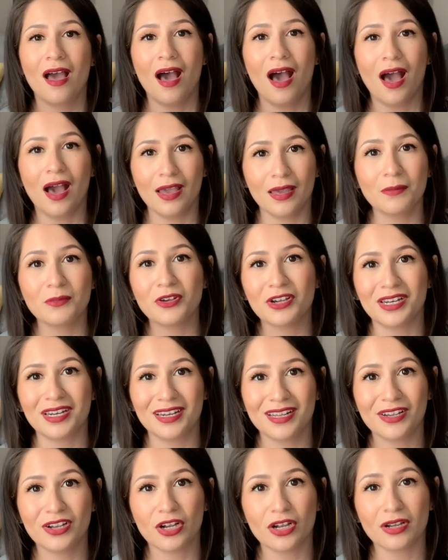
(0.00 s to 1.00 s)
I am
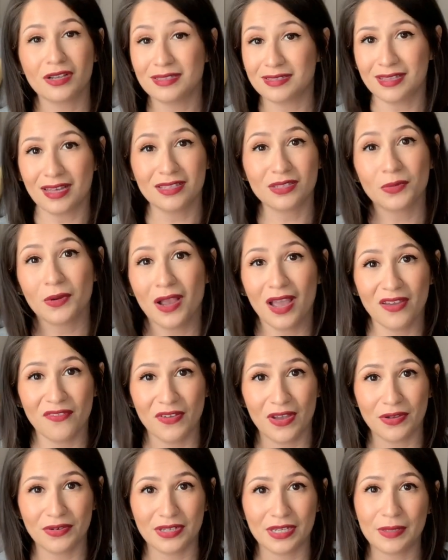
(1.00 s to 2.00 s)
crediting her because that's where I
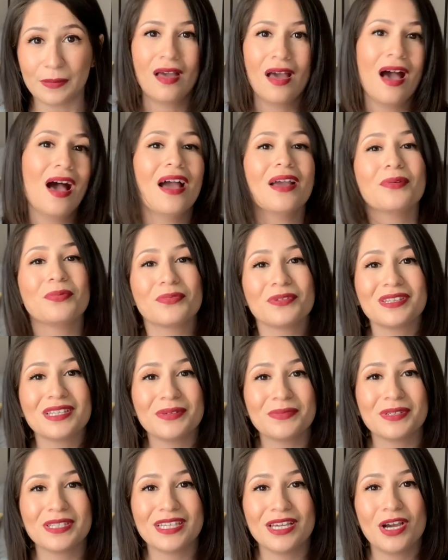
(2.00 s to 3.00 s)
found it. I really,
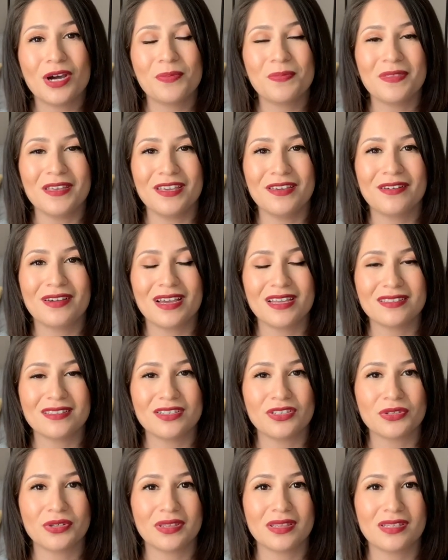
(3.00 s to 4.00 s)
really hope that you guys
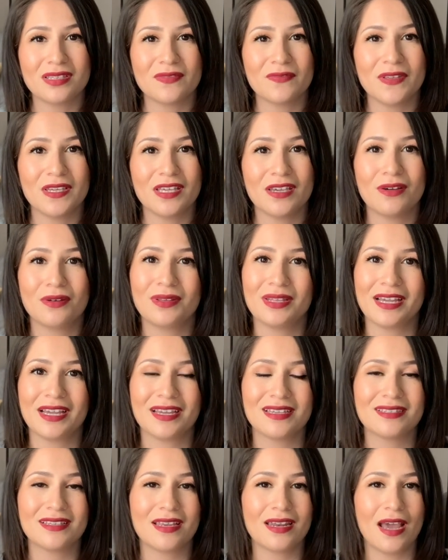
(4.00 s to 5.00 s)
enjoyed this video. Like
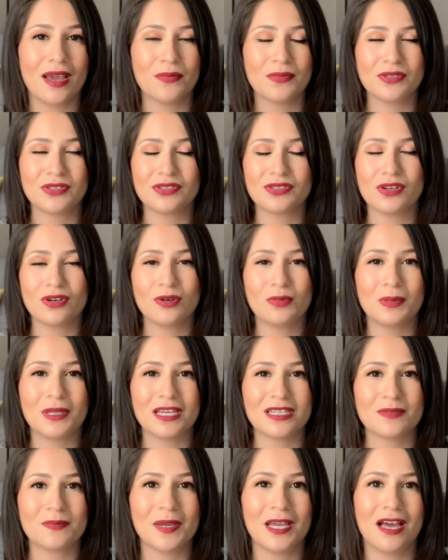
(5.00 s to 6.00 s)
I said, I was so
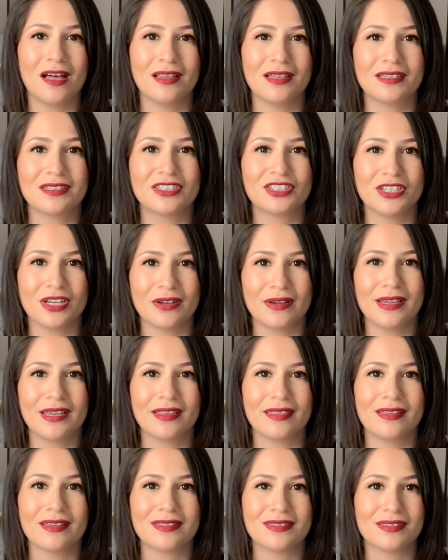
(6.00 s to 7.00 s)
blessed by Alex
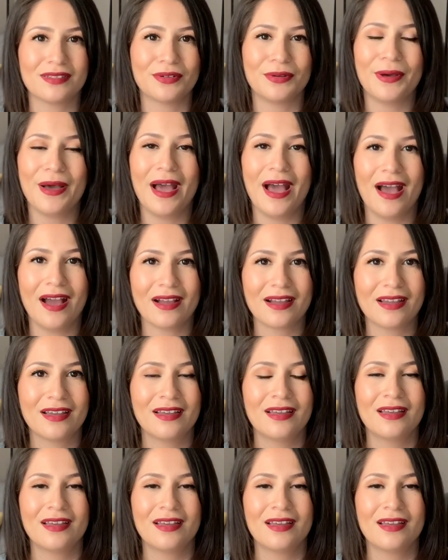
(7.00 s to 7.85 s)
sharing this little hack.